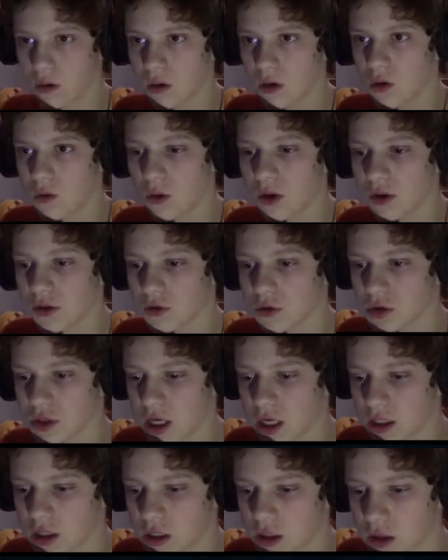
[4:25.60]
Oh wait, there's
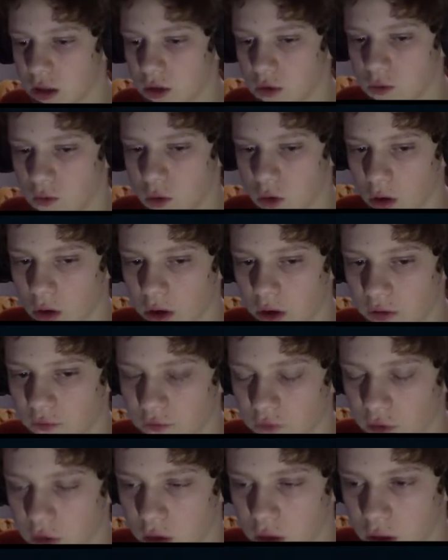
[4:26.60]
actually a warning
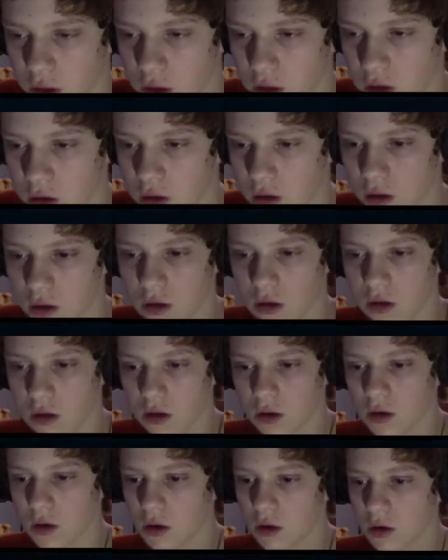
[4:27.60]
for like,
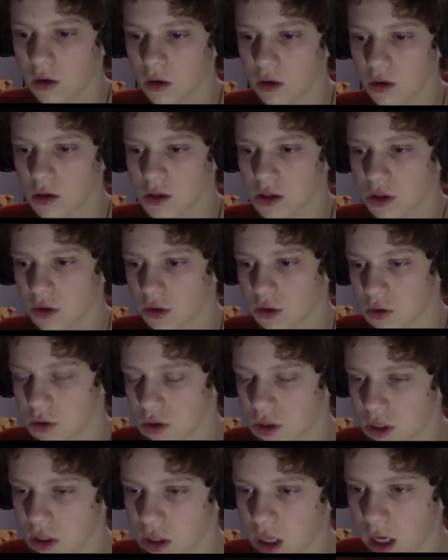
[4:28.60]
cause there
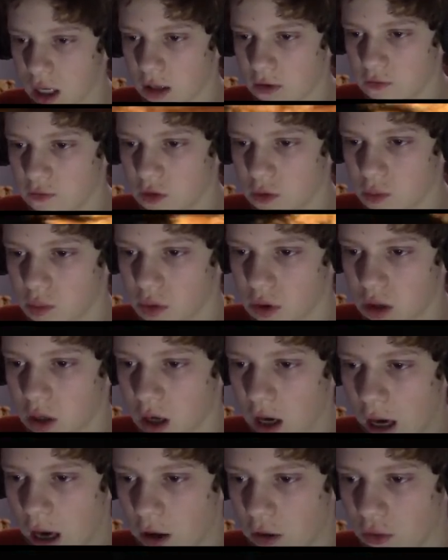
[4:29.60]
used to not even be
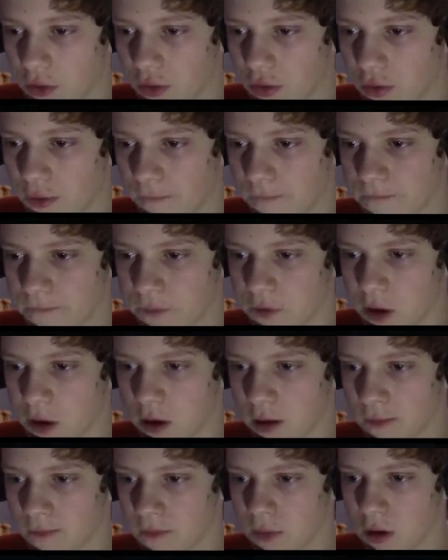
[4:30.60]
a health,
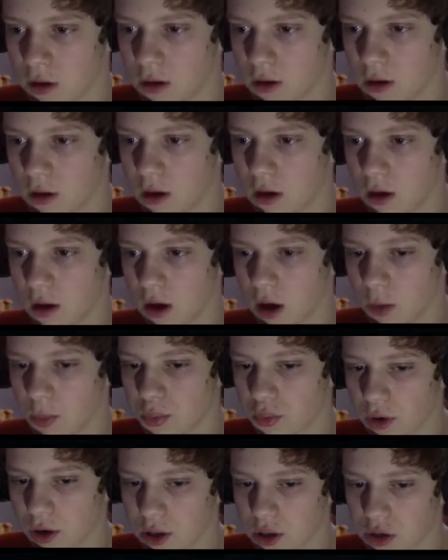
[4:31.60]
um, a
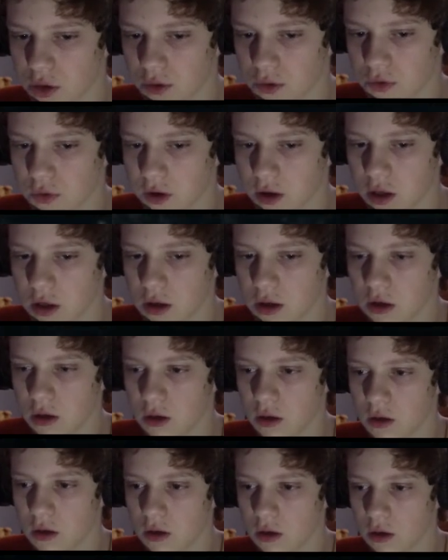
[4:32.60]
pressure thingy.
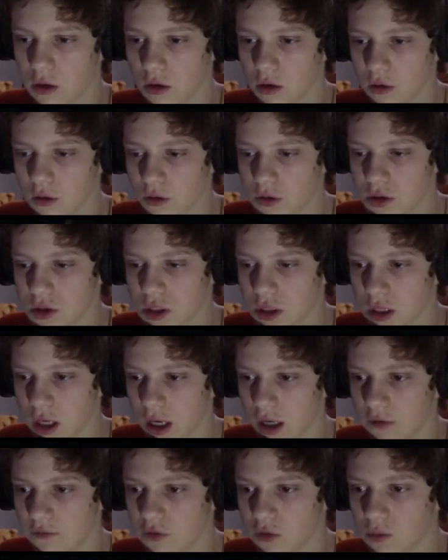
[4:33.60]
There used to
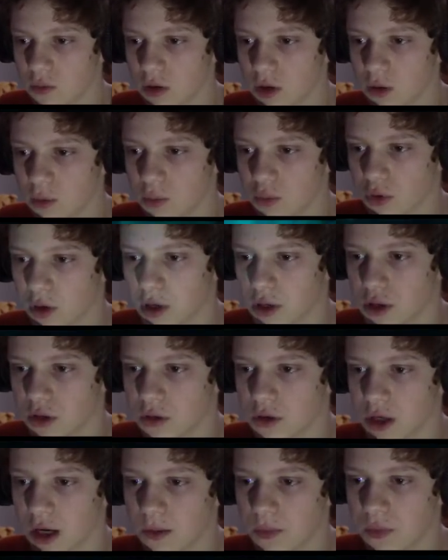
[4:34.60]
not even be a pressure
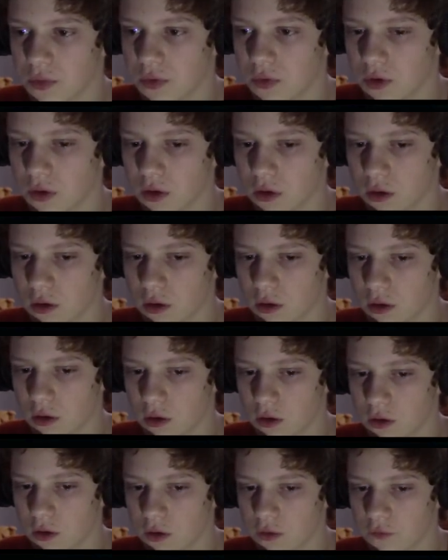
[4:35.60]
depth
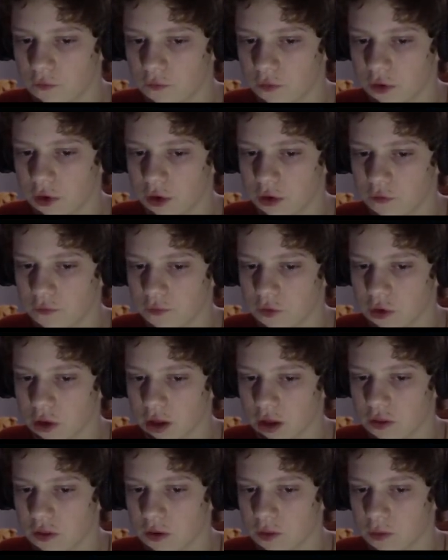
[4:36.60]
for your, for
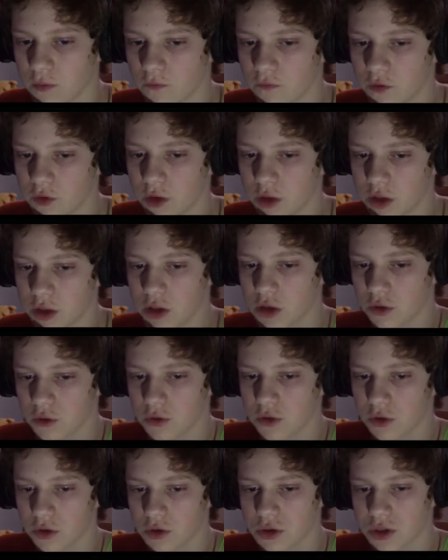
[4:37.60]
like the, for like you
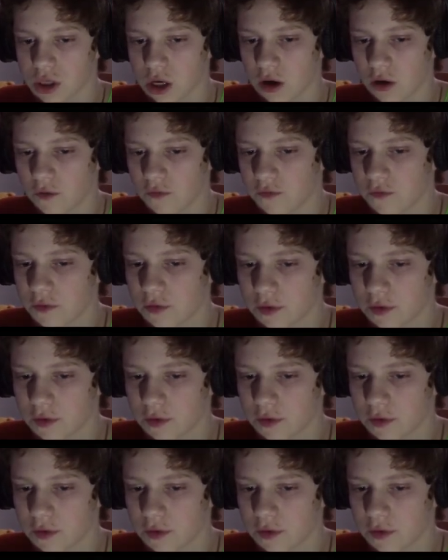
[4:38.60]
yourself.